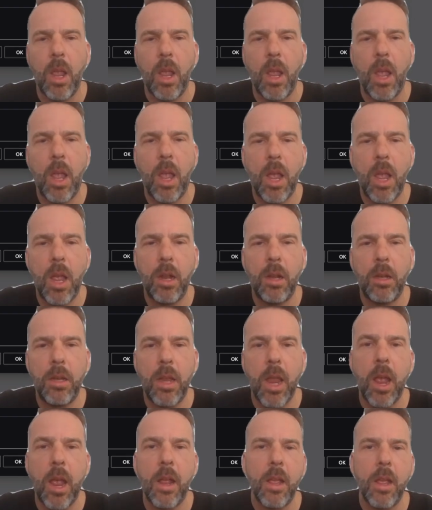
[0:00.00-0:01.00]
And
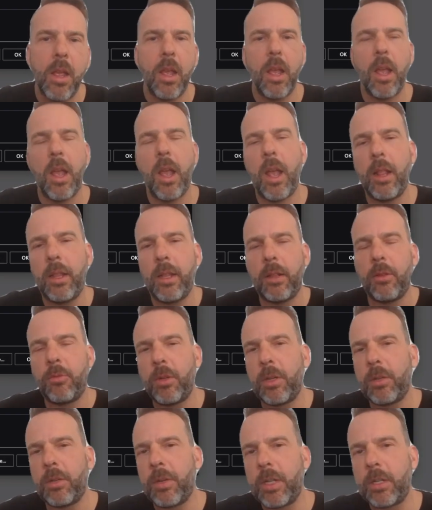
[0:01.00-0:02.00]
yeah, a little
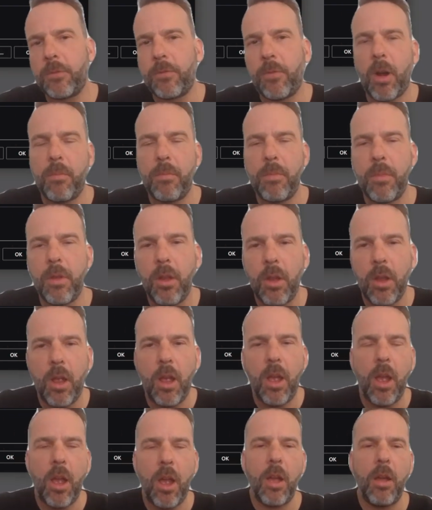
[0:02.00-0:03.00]
request form
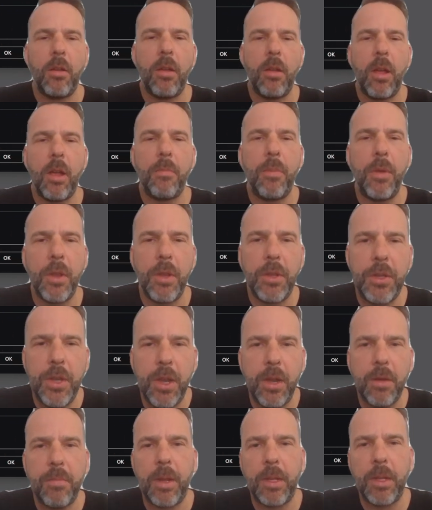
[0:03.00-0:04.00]
appears
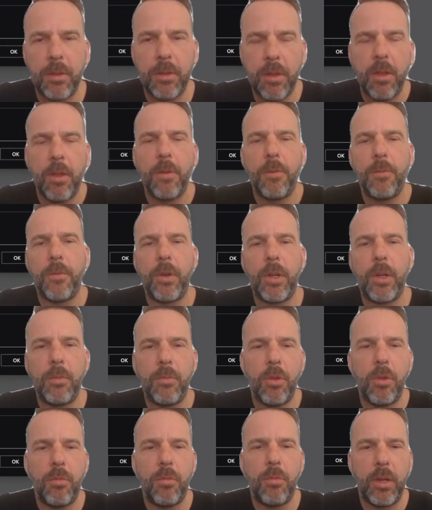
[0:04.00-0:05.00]
here, but for the
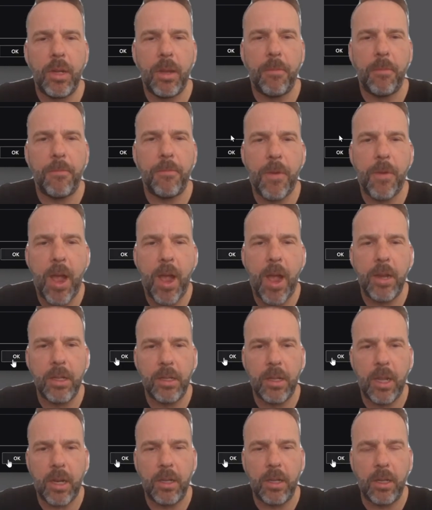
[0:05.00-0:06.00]
moment I'm fine,
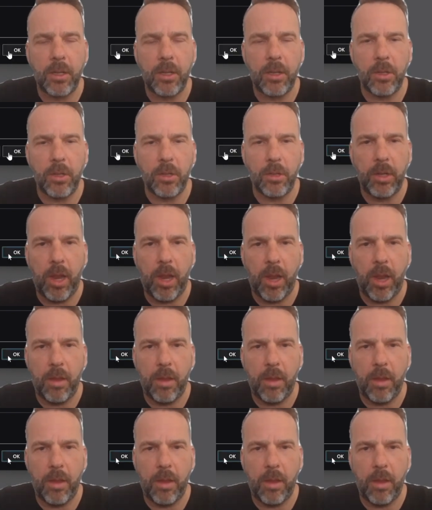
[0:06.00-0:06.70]
and I click on OK.